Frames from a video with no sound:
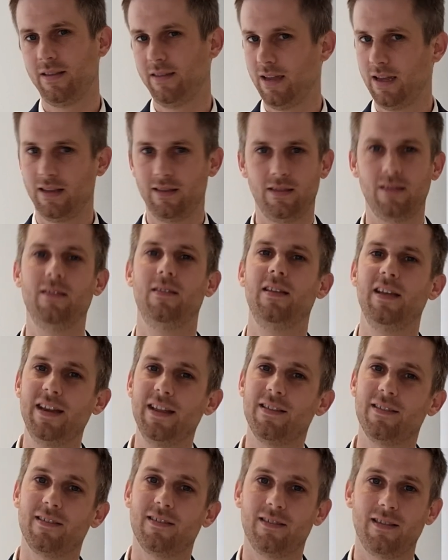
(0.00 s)
that
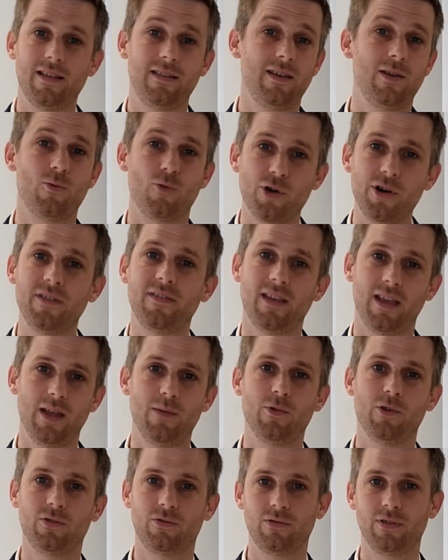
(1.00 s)
they weren't
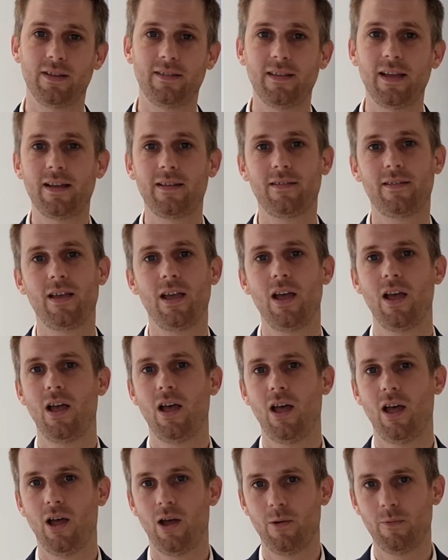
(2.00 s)
able to detect
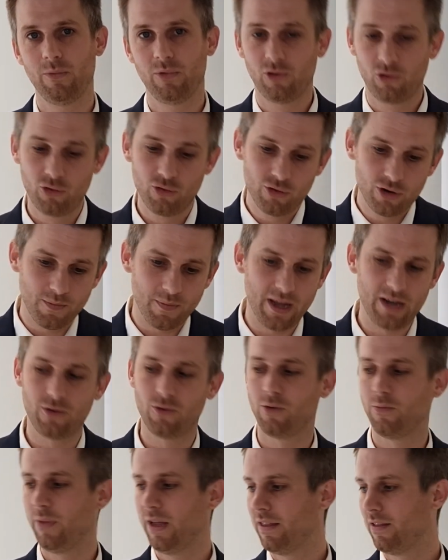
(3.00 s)
through the
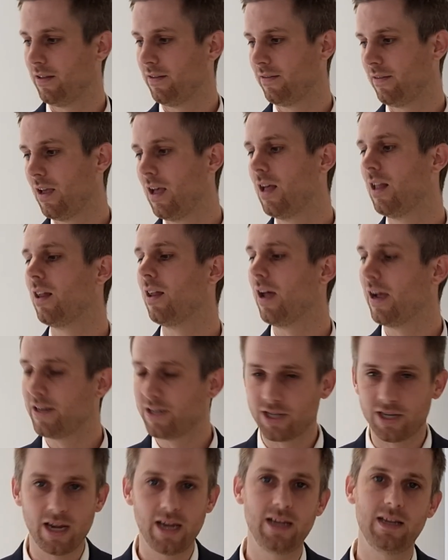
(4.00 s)
manual methods,
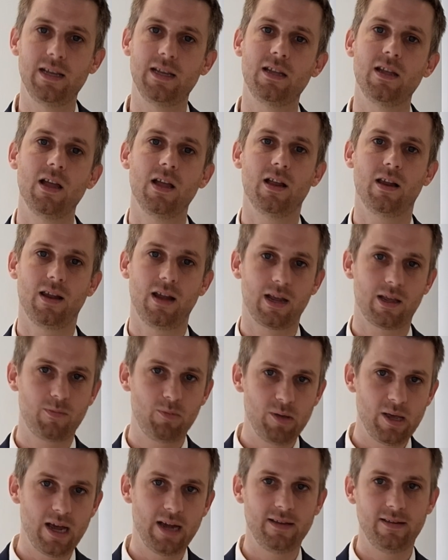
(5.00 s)
like shading,
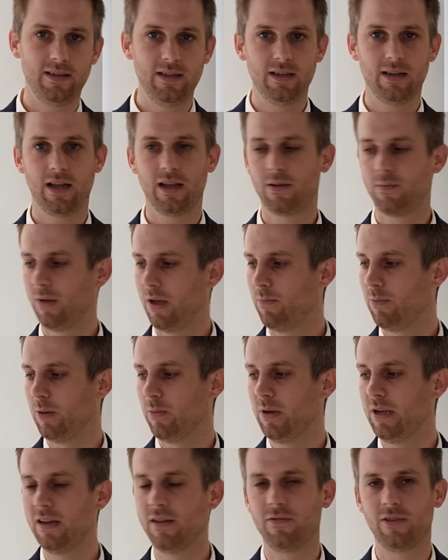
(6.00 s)
like PID, like
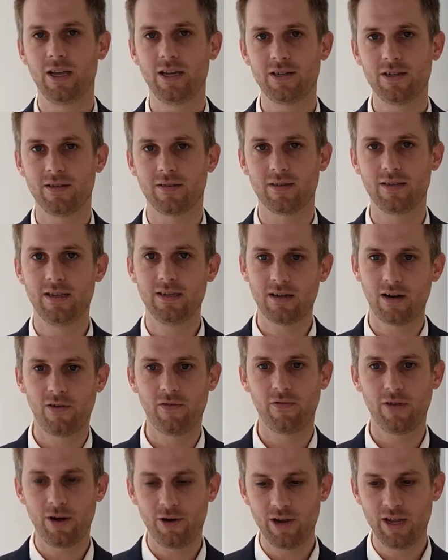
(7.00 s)
MPP deviations. These
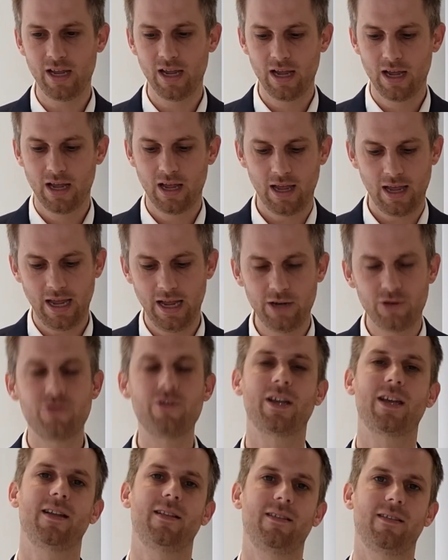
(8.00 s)
are very
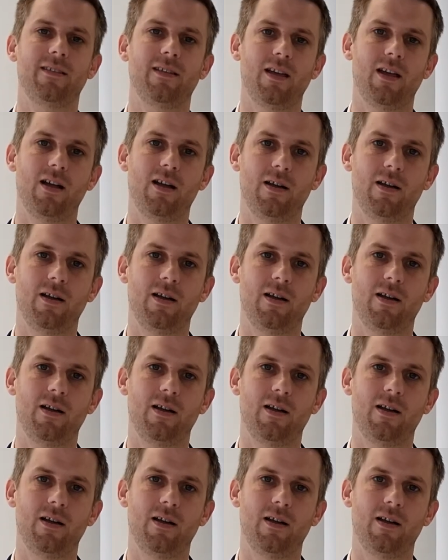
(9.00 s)
intricate